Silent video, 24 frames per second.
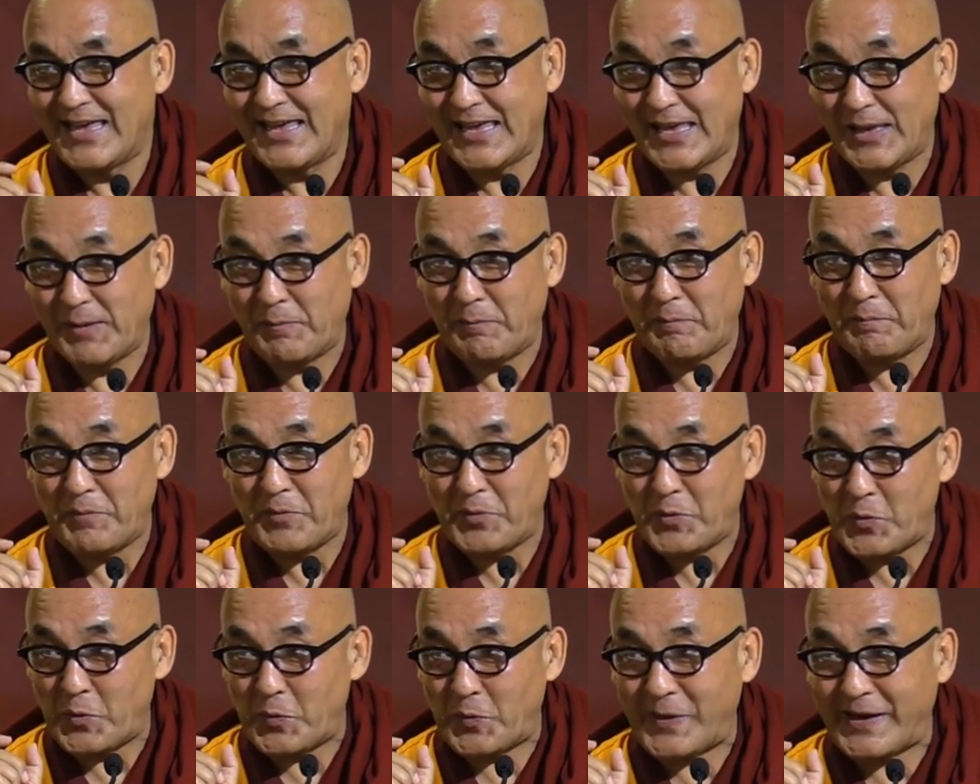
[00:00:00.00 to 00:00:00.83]
If
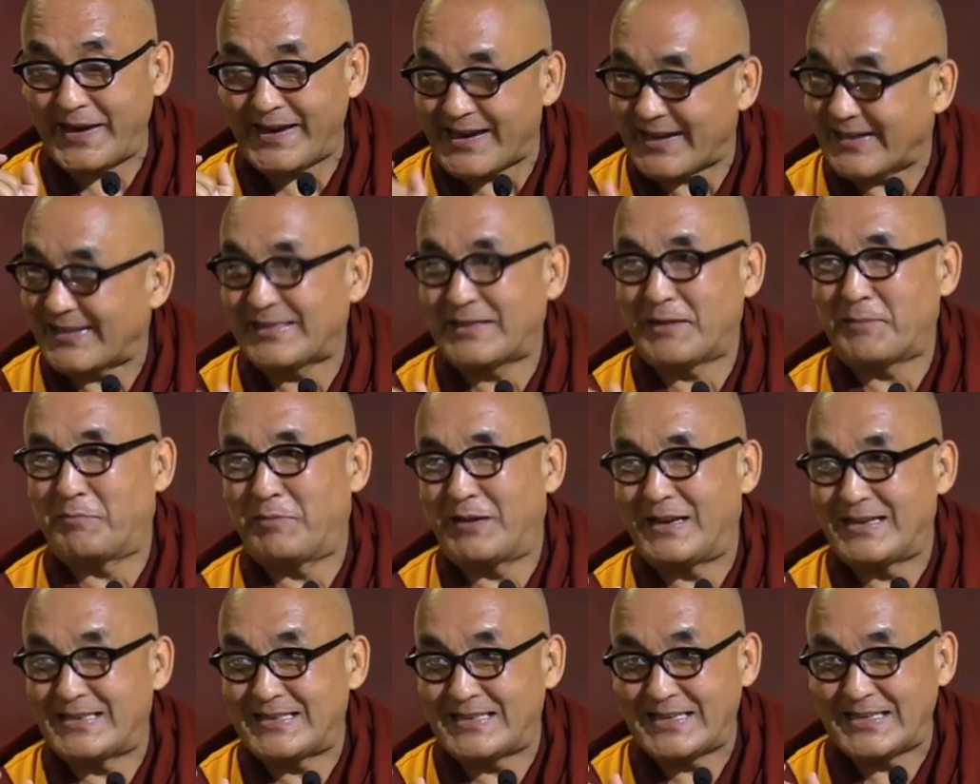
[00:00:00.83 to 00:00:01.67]
you get the
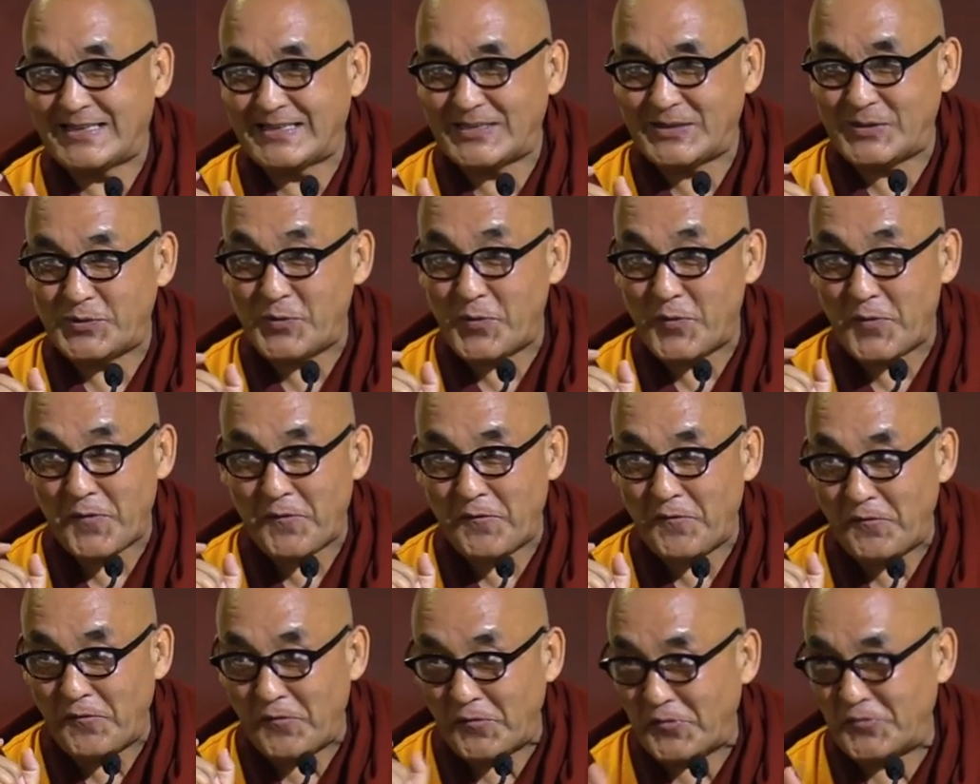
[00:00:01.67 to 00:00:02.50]
blessings, you are
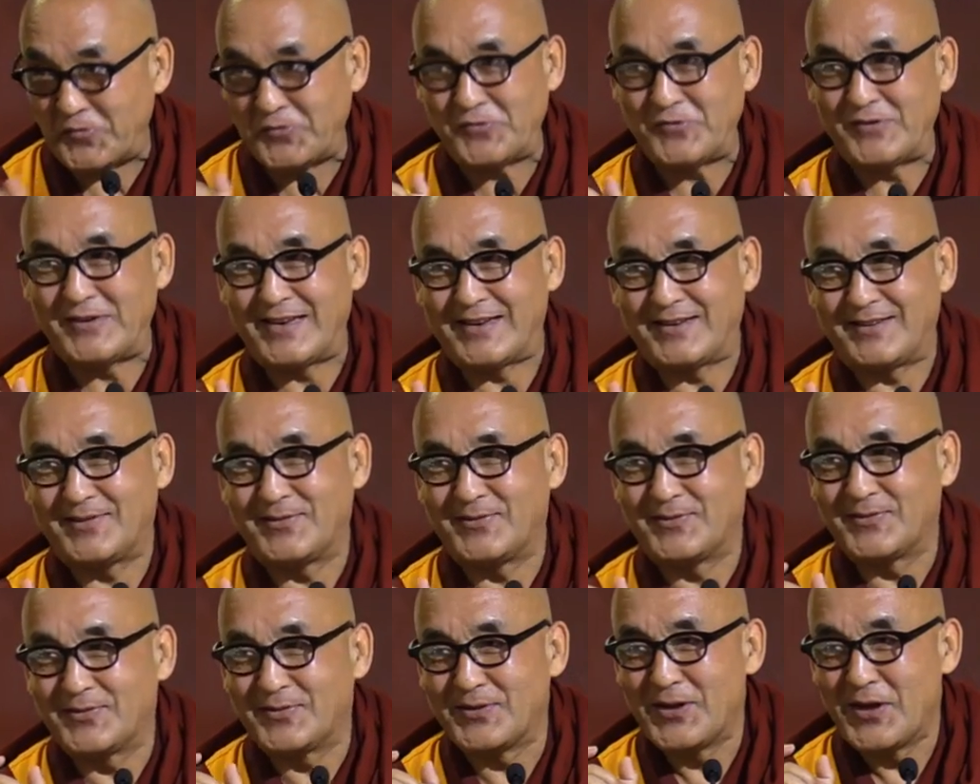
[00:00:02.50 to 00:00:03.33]
fortunate, you
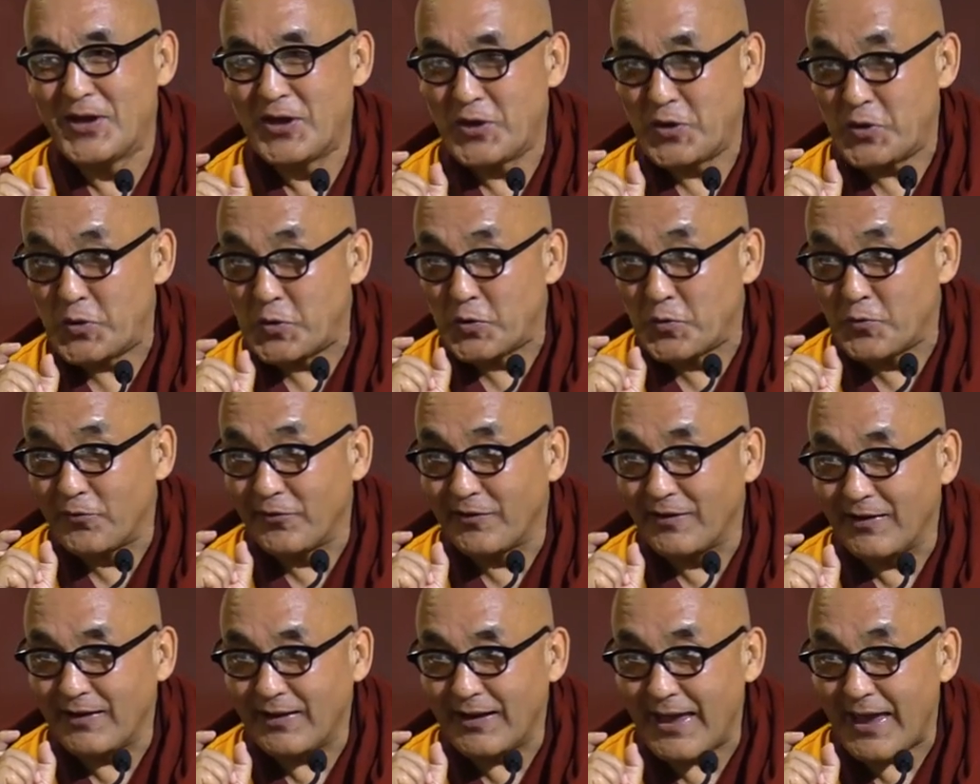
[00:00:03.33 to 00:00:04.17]
know. You
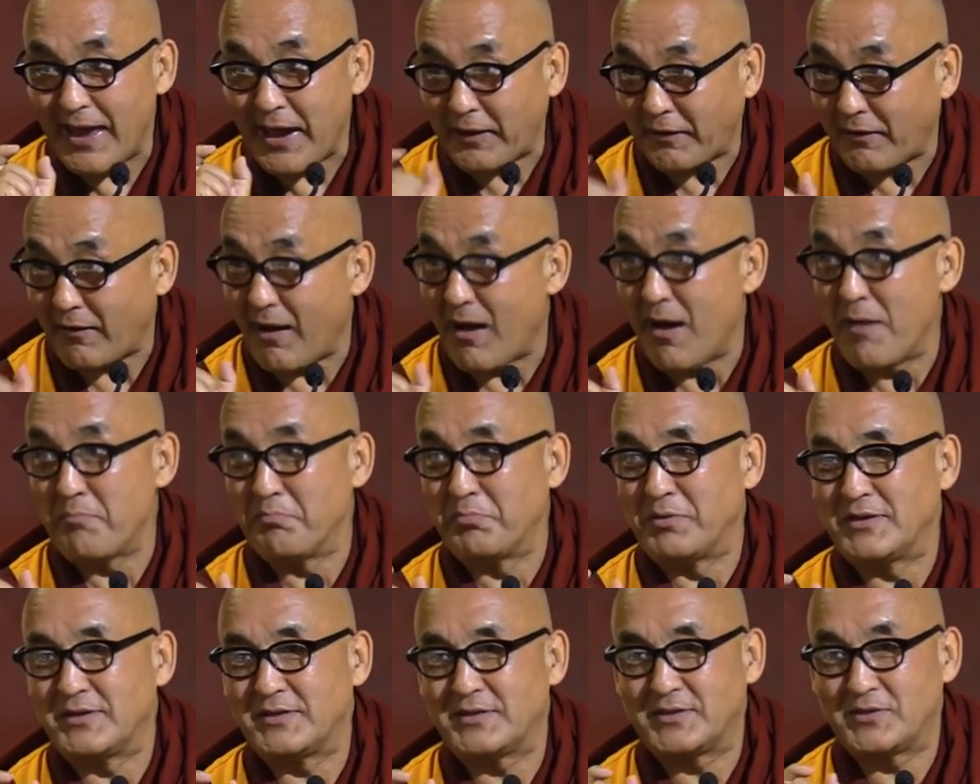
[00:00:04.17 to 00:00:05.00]
will
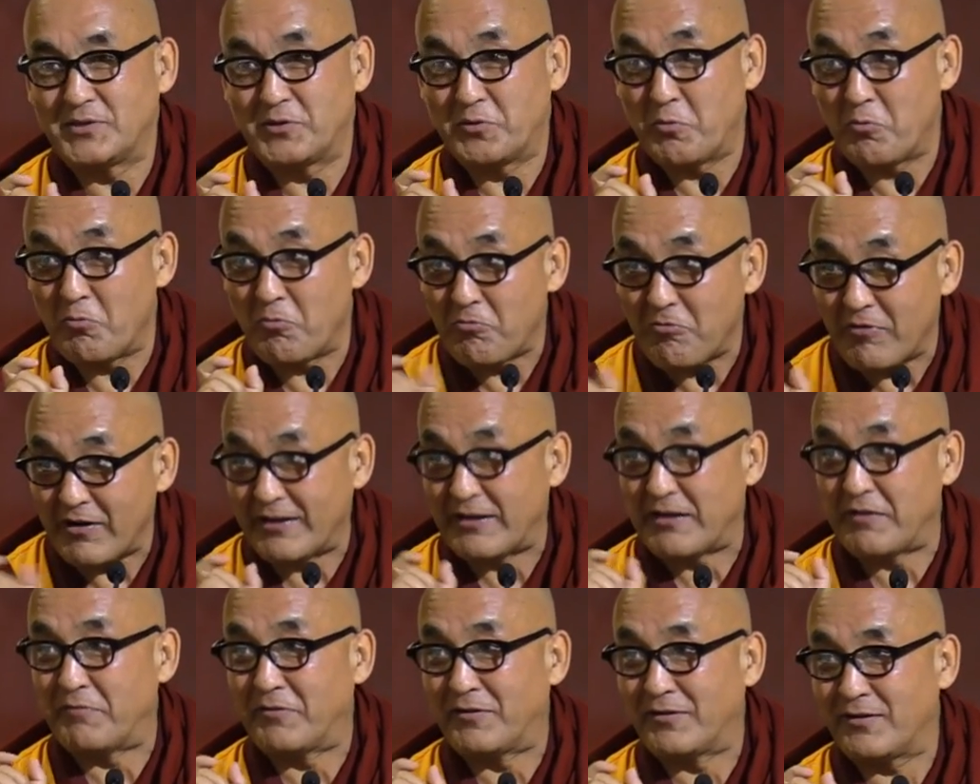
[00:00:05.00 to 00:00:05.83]
accomplish
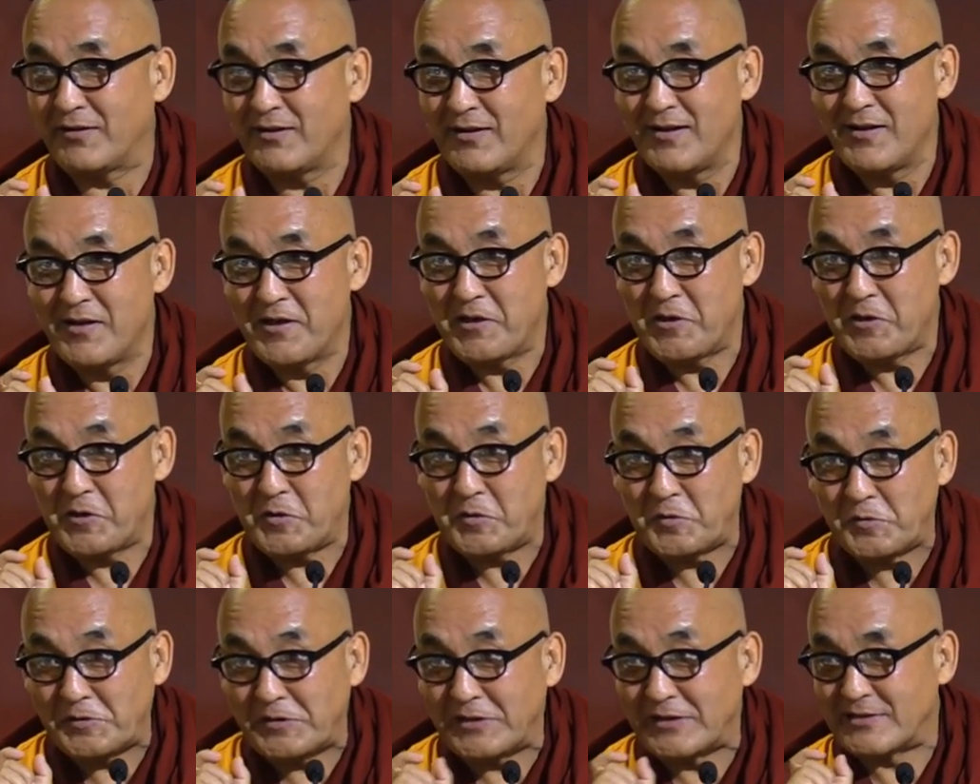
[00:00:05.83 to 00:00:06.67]
whatever
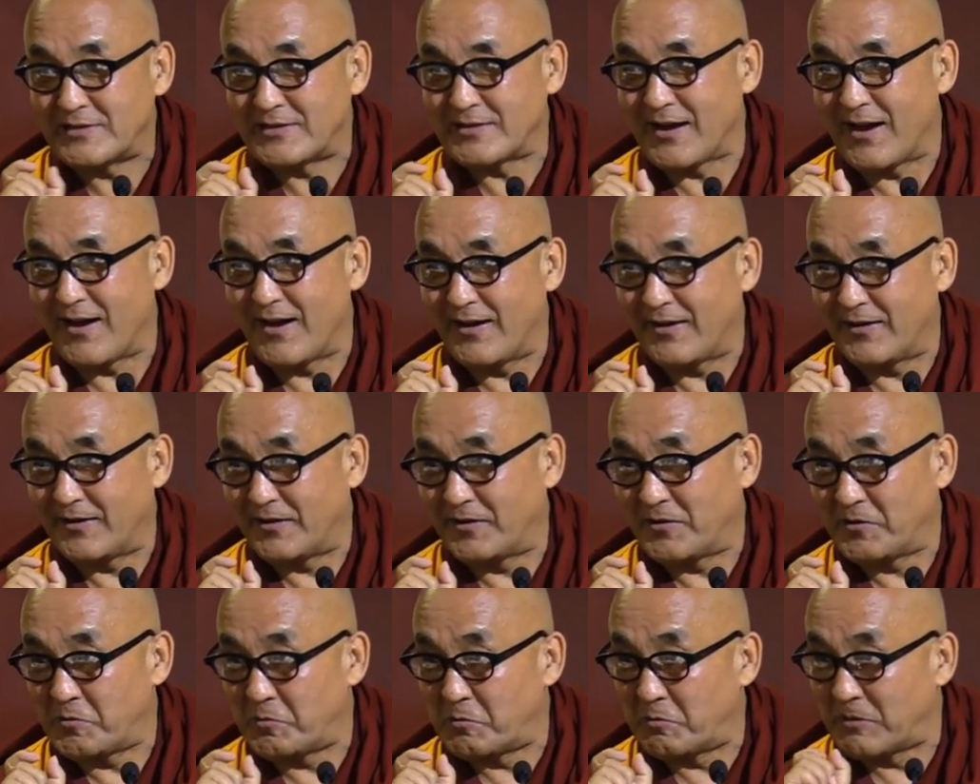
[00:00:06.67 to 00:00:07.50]
you
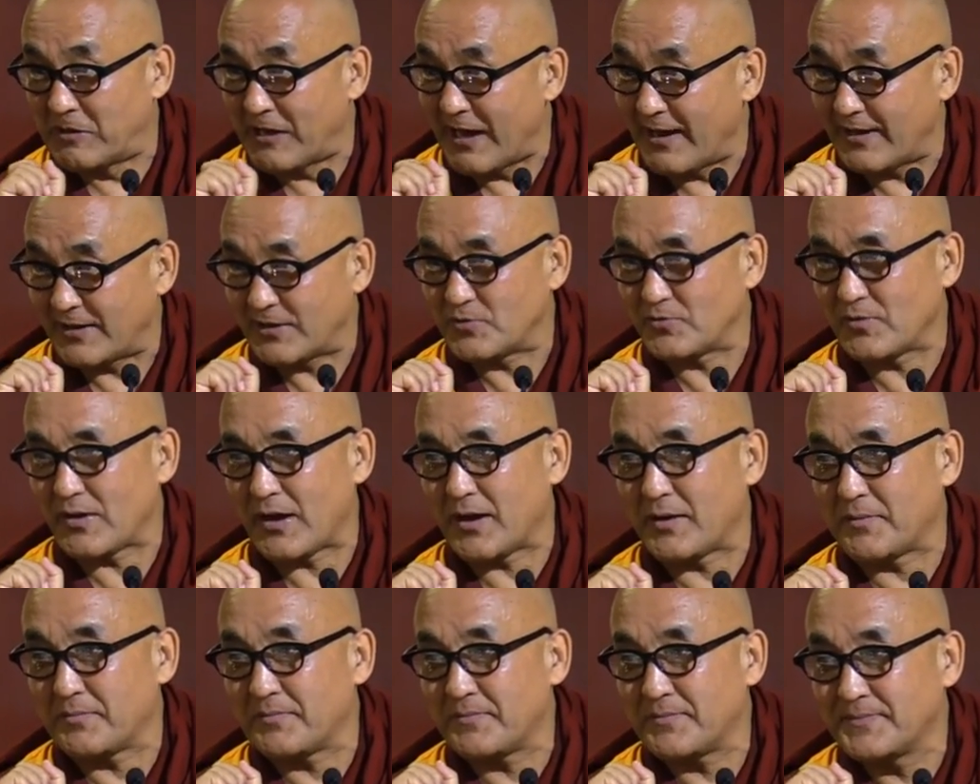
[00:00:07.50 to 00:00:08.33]
desire, you like to
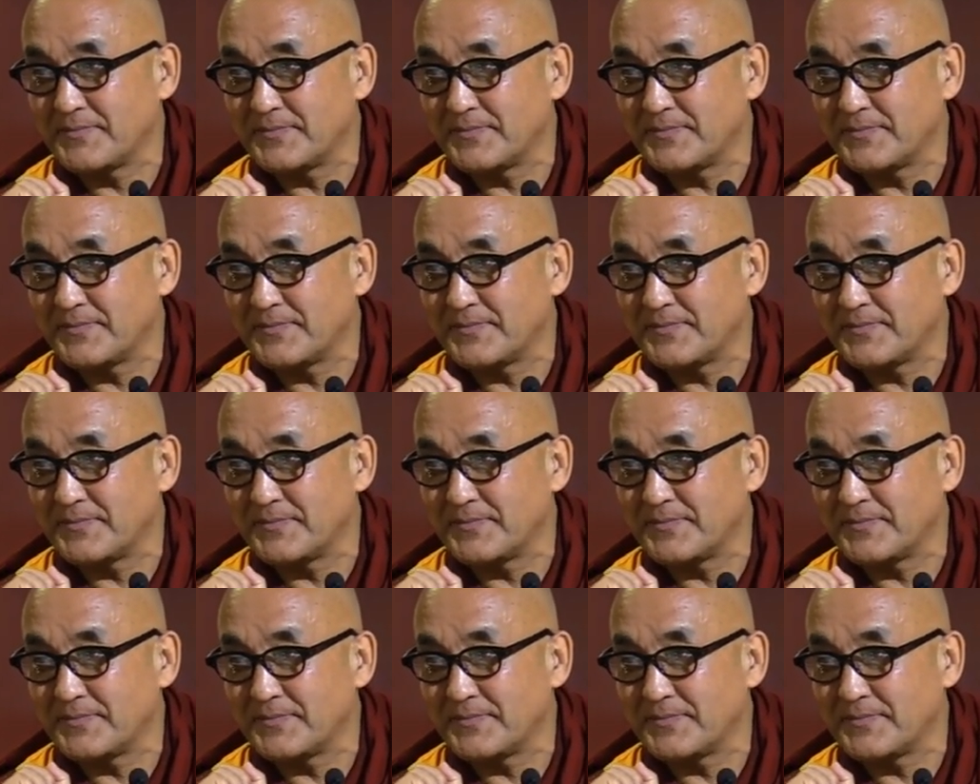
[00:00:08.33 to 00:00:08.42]
have.